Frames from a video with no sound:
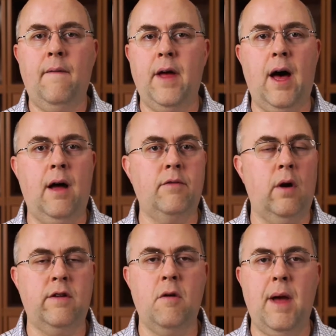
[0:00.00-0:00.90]

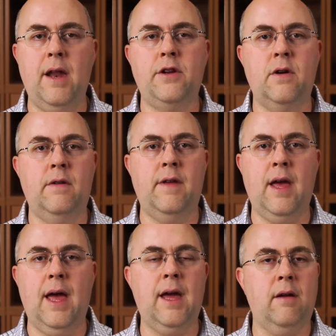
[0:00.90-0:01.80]
talk to your manager and say,
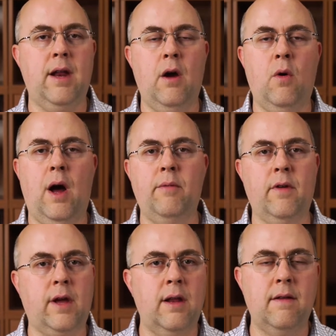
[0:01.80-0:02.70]
hey, I was
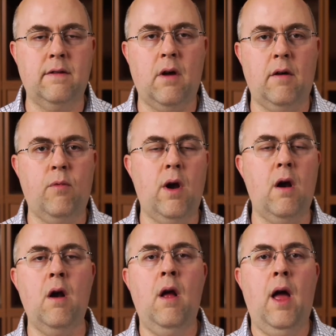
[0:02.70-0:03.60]
looking at this
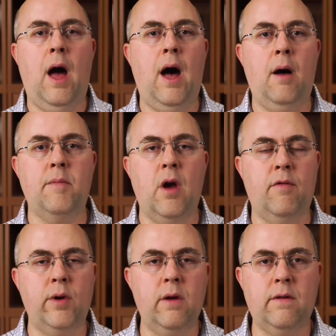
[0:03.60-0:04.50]
software.
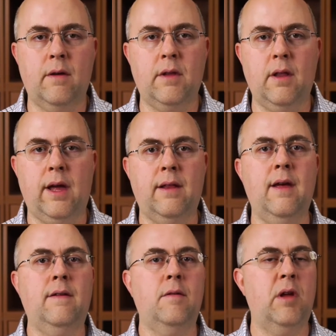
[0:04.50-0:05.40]
If we use something like
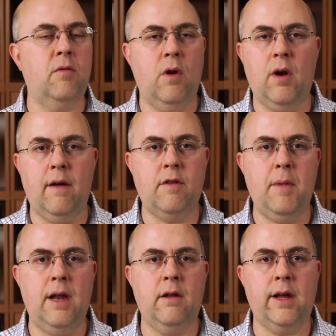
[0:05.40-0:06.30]
this, it means we don't have to
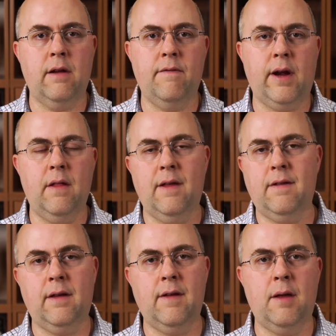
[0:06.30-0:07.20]
manually configure these
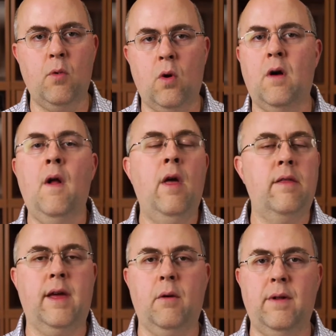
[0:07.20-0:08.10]
things anymore.
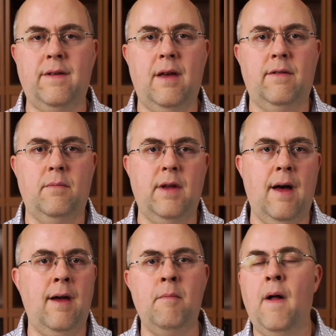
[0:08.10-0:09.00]
Think it would save some
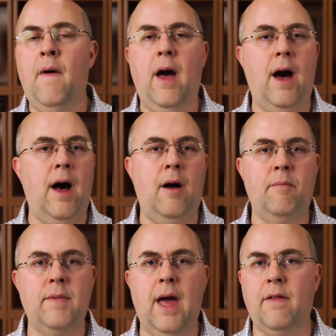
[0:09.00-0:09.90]
time.
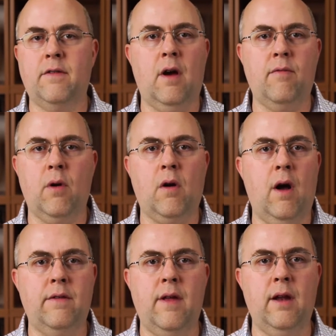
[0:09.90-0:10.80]
The software
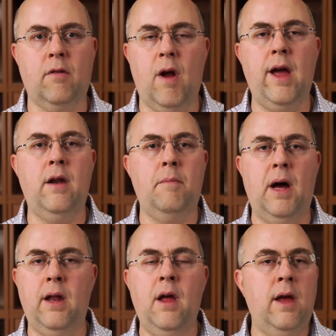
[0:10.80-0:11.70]
costs 10 grand,
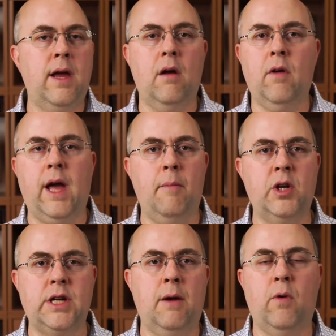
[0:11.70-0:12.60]
but look how
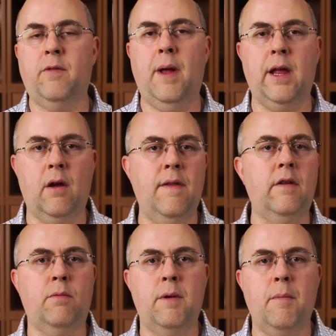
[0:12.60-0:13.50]
much time we're spending on
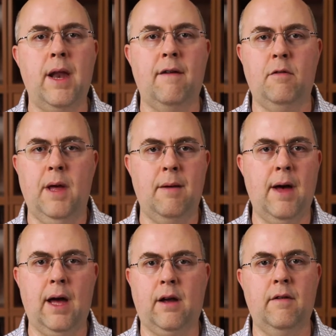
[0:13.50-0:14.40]
this. We might have a
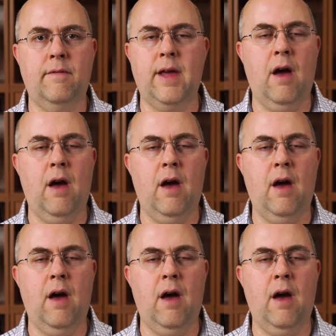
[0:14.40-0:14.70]
payback of,